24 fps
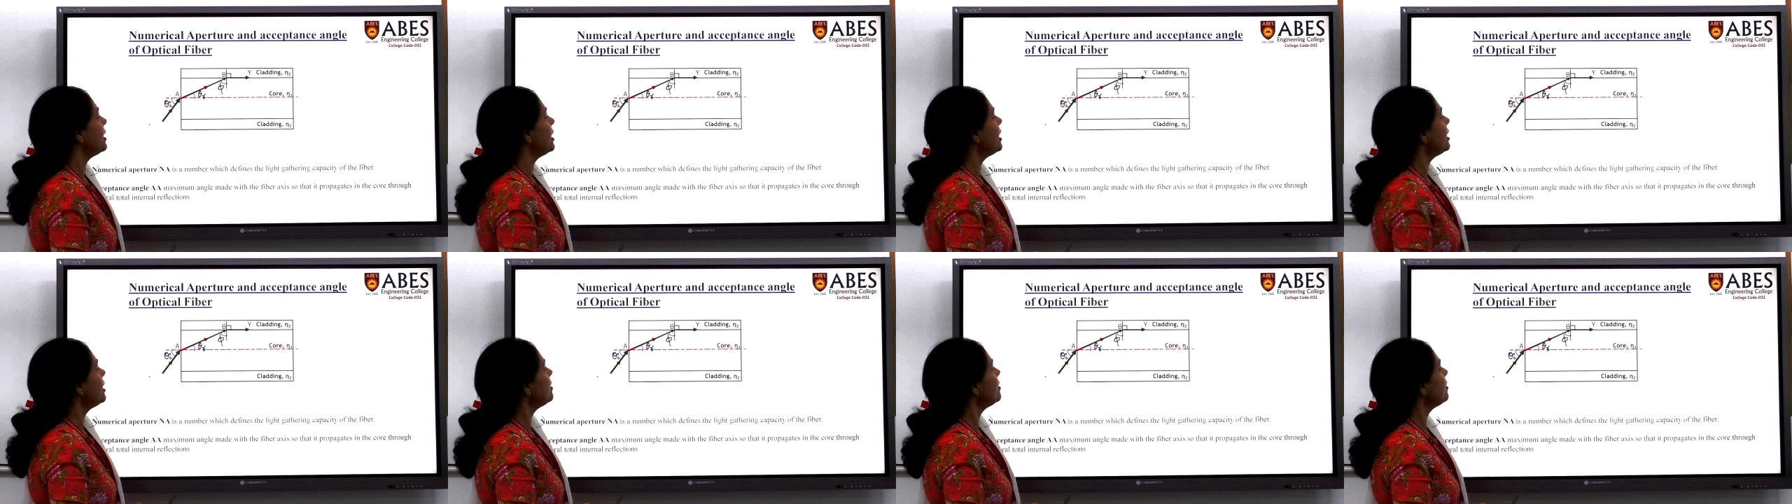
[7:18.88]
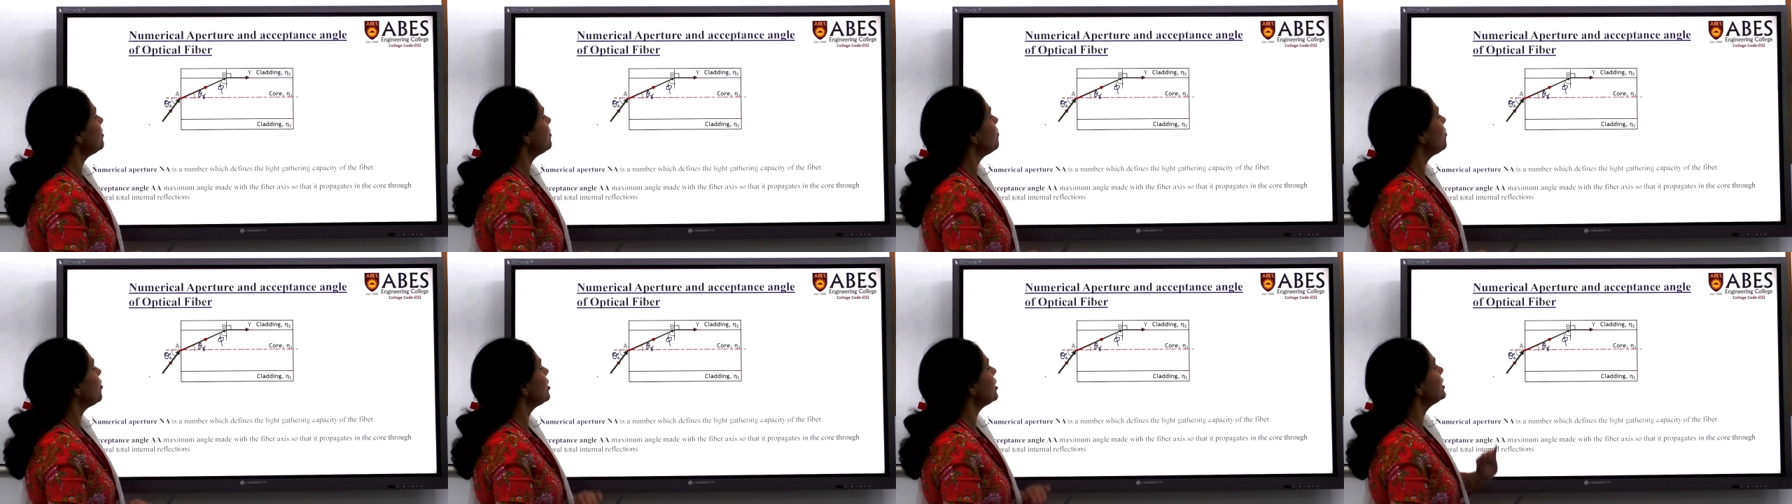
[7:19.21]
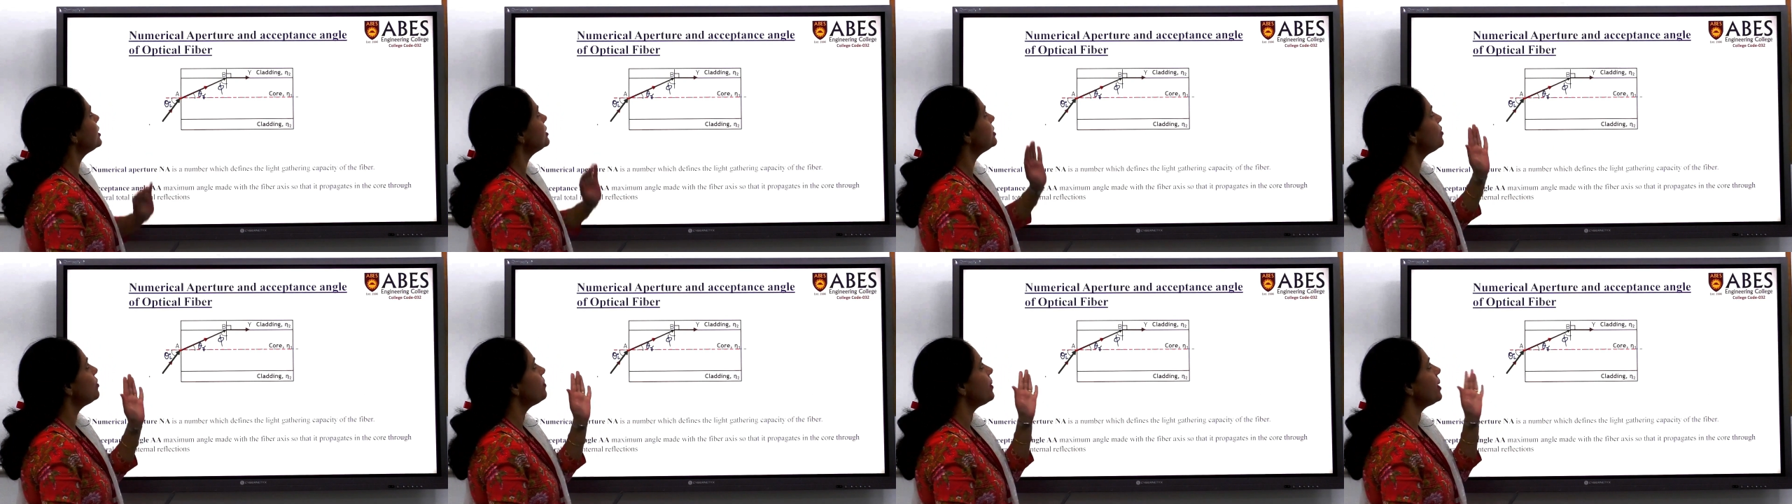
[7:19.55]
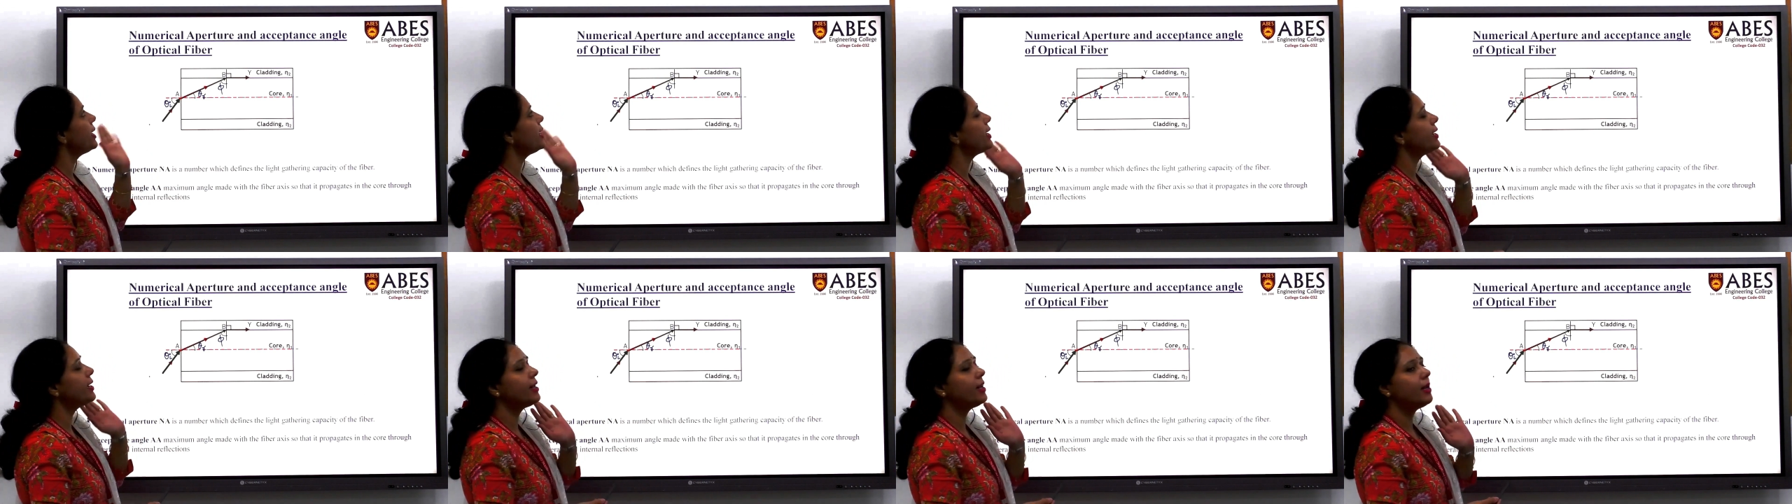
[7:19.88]
Then what is
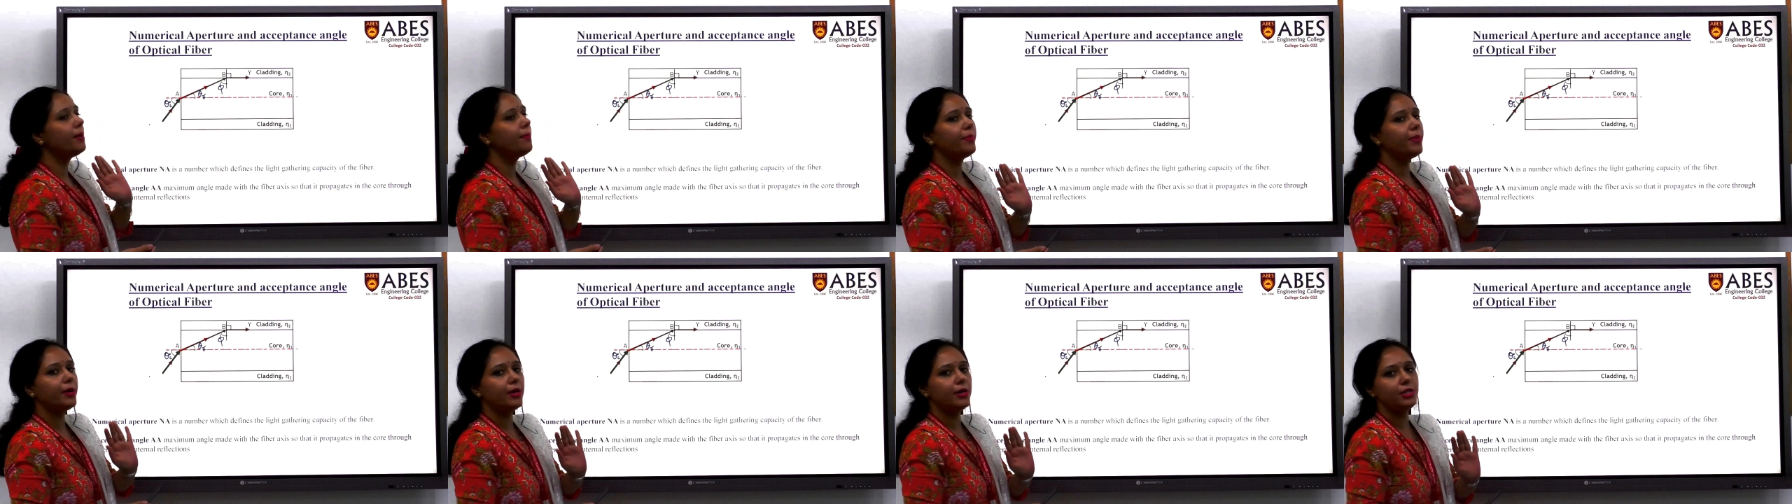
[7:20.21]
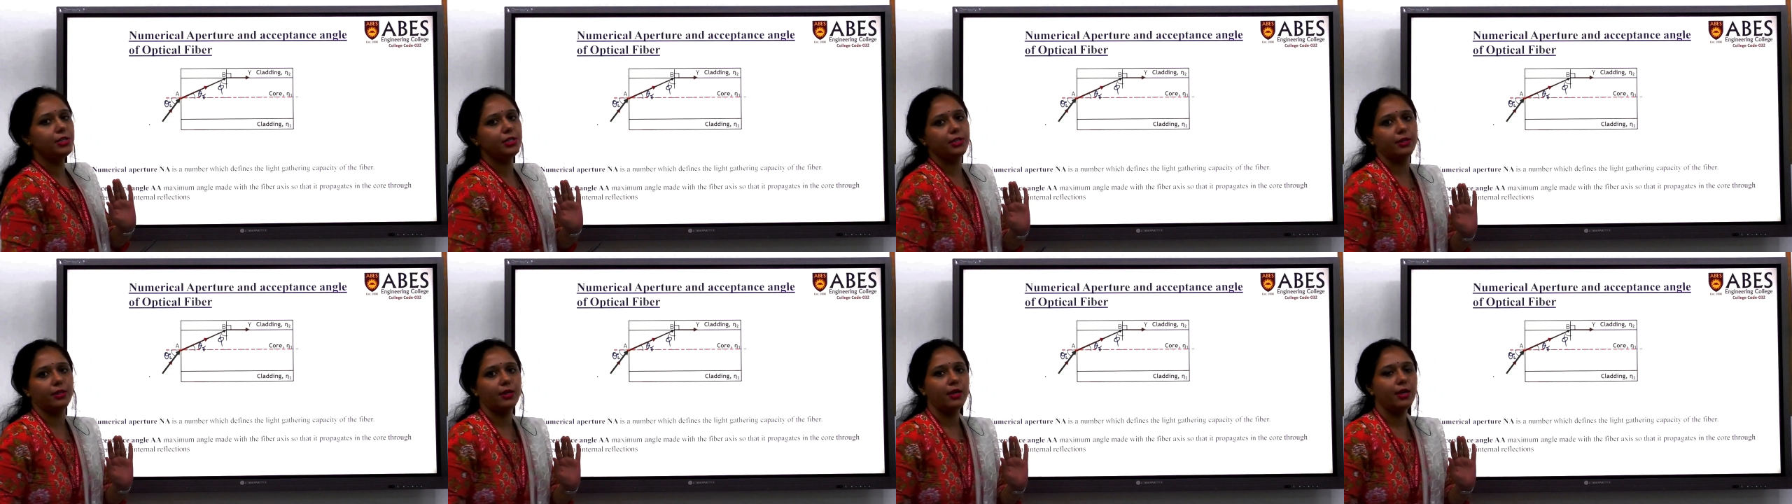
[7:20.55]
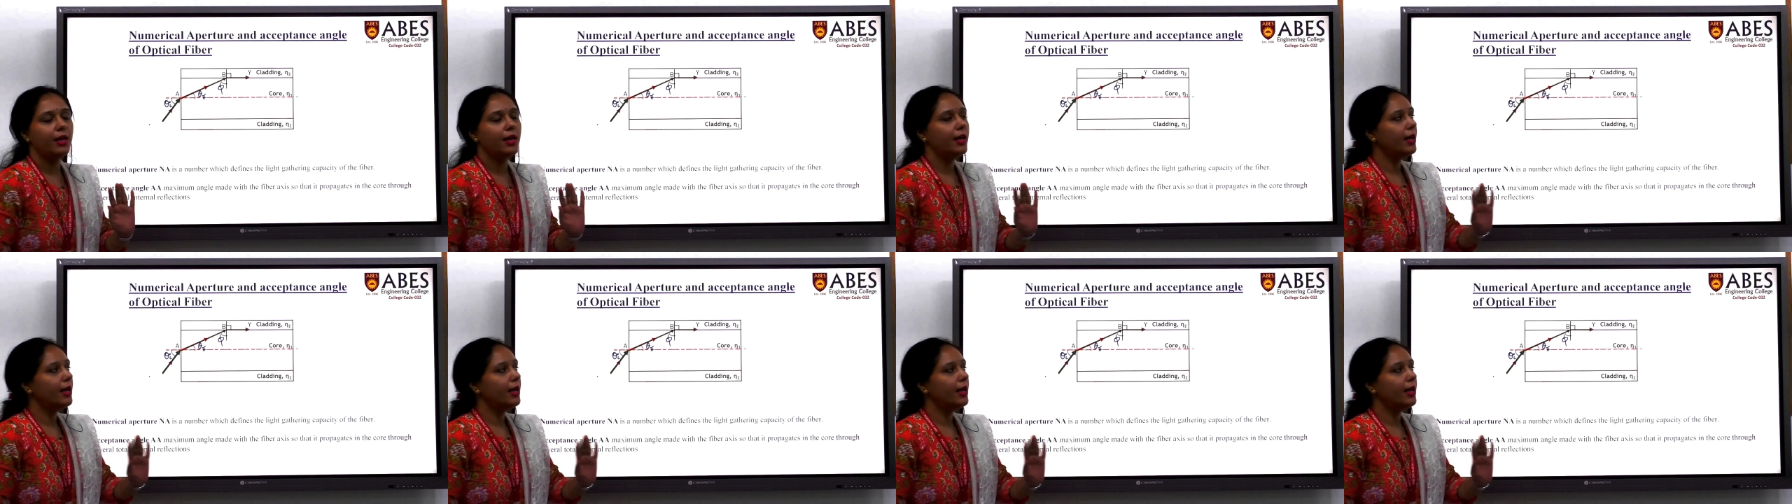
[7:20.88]
numerical aperture?